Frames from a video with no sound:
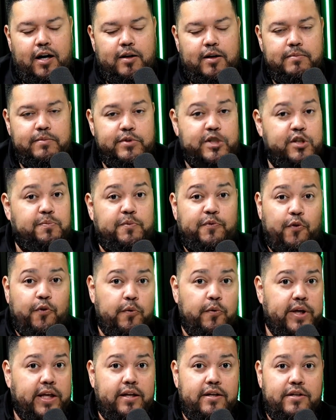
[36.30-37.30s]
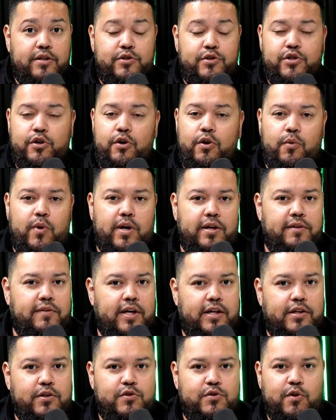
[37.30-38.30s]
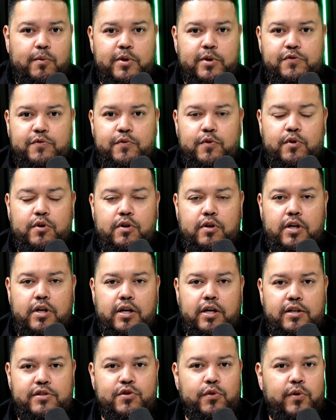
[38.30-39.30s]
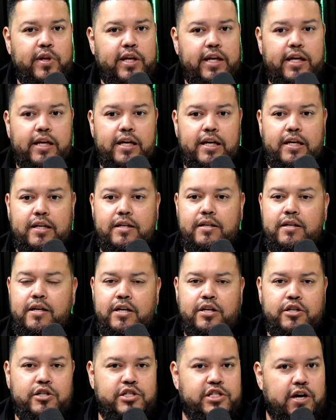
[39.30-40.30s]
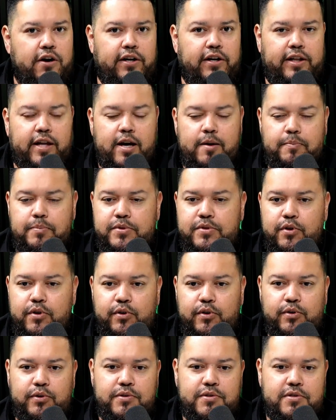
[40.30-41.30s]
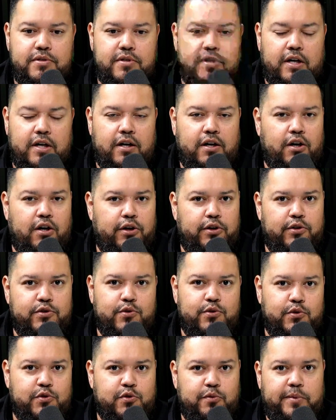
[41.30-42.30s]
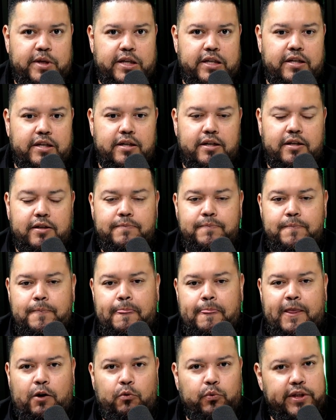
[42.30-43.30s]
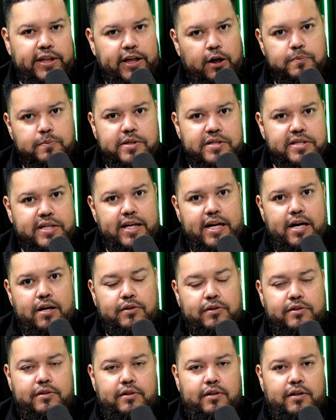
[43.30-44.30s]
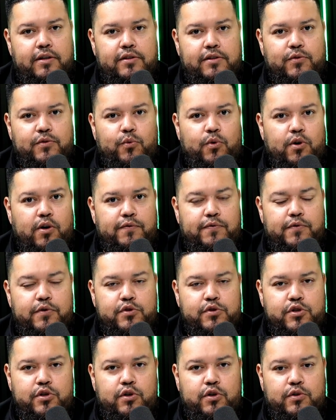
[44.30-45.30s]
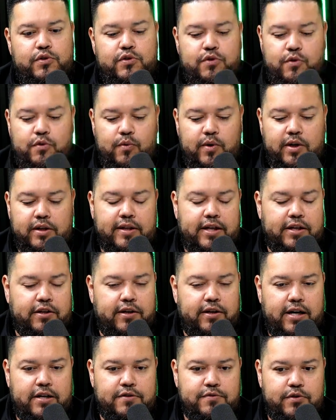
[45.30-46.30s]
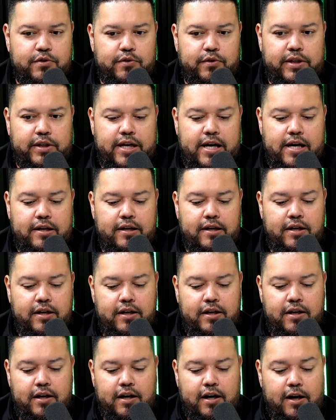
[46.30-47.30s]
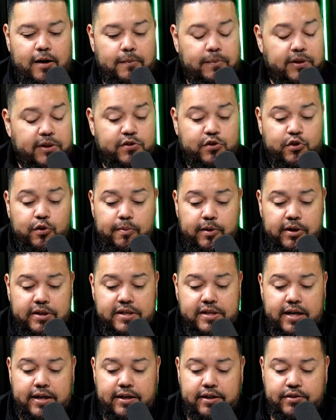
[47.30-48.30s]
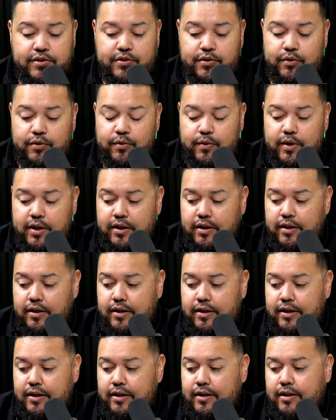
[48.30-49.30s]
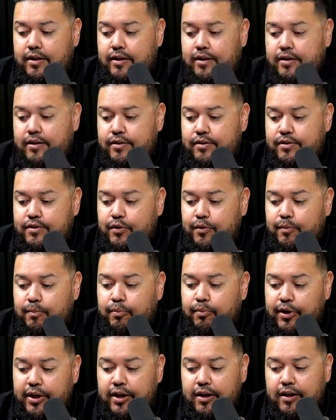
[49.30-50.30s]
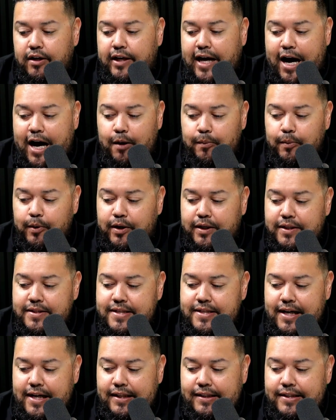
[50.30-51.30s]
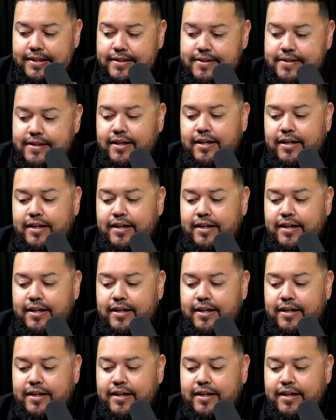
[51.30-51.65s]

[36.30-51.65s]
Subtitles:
Just before we get into the show, I want to thank you so much for tuning in, sharing the episodes on your social media. It really helps us get out the word for the show, so I want to thank you guys for doing that. But super excited to bring on Albert Gonzales,